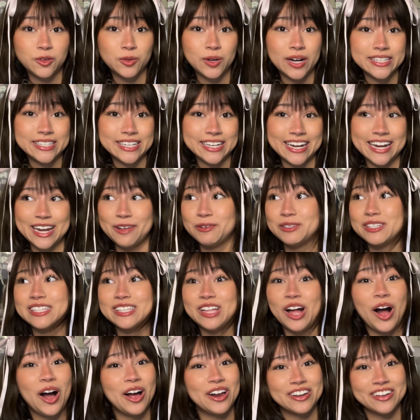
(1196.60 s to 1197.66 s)
what I did. It was
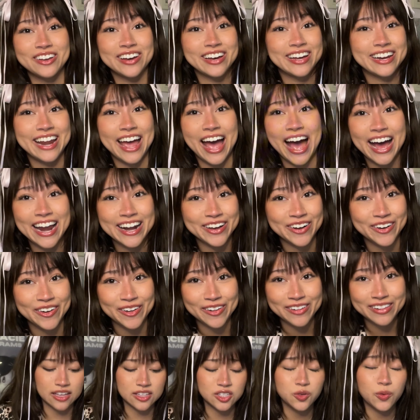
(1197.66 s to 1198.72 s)
not good at
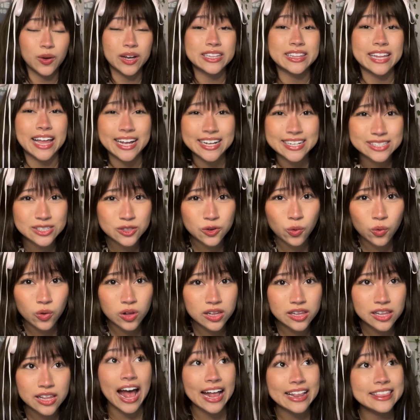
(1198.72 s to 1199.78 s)
all. And do I like
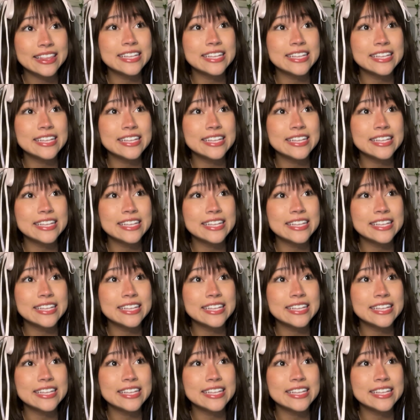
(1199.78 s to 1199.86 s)
school? At